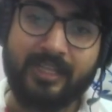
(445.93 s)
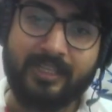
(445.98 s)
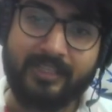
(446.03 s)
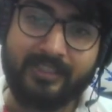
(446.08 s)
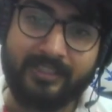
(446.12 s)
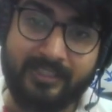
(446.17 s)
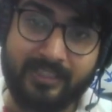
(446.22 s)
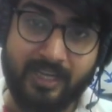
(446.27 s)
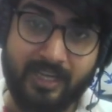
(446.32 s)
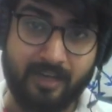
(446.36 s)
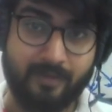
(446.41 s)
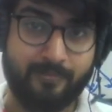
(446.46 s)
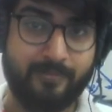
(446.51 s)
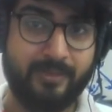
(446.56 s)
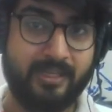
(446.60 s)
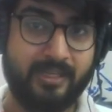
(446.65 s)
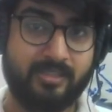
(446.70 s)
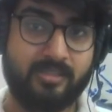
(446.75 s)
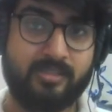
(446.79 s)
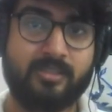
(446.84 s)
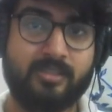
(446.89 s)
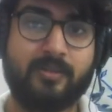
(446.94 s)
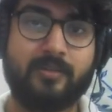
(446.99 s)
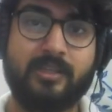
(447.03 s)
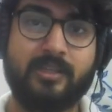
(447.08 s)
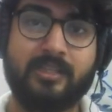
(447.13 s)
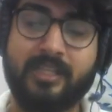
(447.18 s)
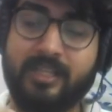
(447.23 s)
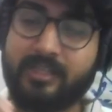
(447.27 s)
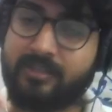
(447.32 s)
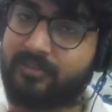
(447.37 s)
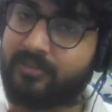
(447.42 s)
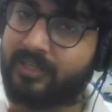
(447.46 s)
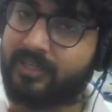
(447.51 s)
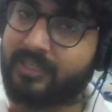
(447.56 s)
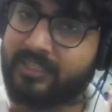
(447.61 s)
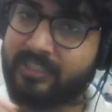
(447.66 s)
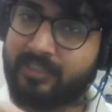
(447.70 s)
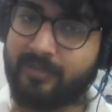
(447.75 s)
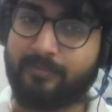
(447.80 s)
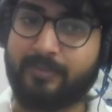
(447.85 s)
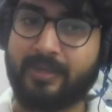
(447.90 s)
the best, literally
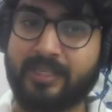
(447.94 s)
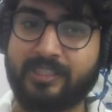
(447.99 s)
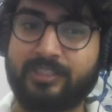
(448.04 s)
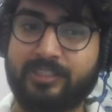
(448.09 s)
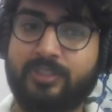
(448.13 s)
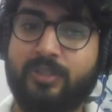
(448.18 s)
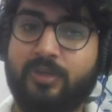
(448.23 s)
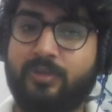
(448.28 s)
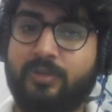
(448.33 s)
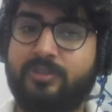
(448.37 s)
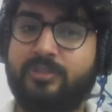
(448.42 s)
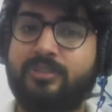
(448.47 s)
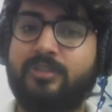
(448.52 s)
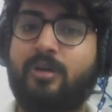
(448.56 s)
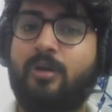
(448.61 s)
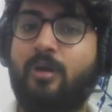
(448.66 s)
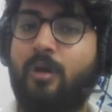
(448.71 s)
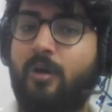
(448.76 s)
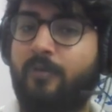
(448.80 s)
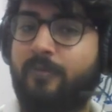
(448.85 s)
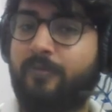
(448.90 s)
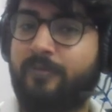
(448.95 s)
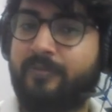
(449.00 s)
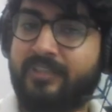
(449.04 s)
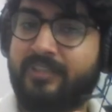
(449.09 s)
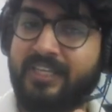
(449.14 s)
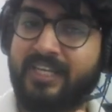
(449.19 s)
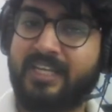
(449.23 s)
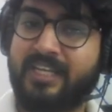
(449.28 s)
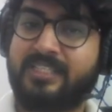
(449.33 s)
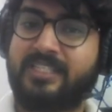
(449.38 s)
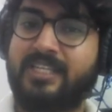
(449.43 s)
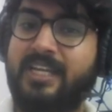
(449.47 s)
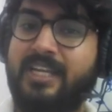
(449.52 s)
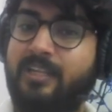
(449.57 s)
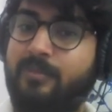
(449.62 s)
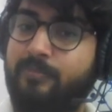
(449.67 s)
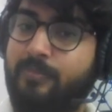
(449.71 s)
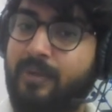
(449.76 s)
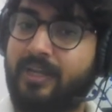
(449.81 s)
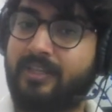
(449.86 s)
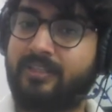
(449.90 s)
the best course of DSA in
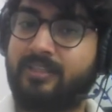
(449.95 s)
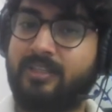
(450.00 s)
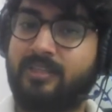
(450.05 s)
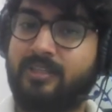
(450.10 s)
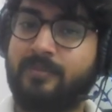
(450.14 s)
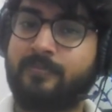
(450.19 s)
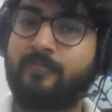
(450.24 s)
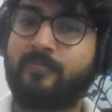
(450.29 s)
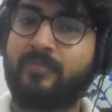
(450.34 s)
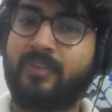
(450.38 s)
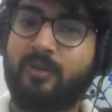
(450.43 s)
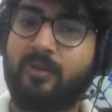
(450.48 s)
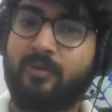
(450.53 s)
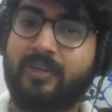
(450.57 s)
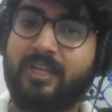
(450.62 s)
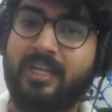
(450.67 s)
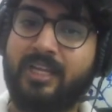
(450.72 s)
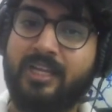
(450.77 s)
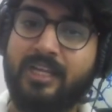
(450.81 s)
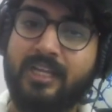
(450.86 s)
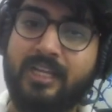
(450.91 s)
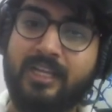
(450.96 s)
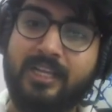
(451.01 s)
Python. Okay.